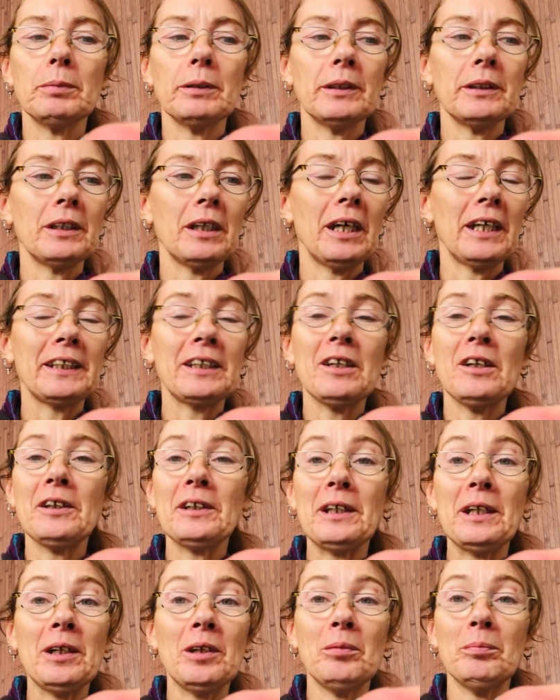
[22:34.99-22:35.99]
but I
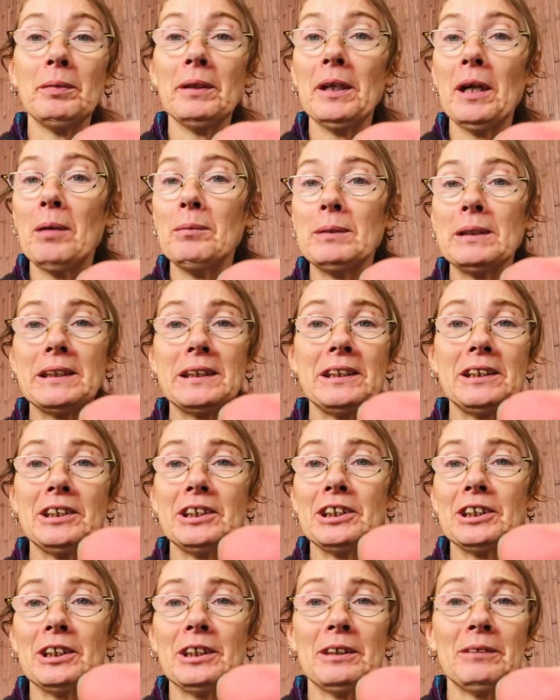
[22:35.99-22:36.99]
can't help it. I'm a
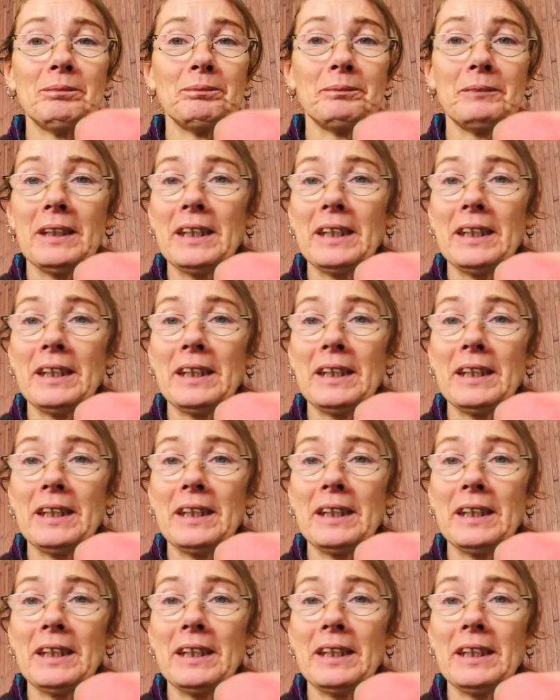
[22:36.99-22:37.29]
teacher.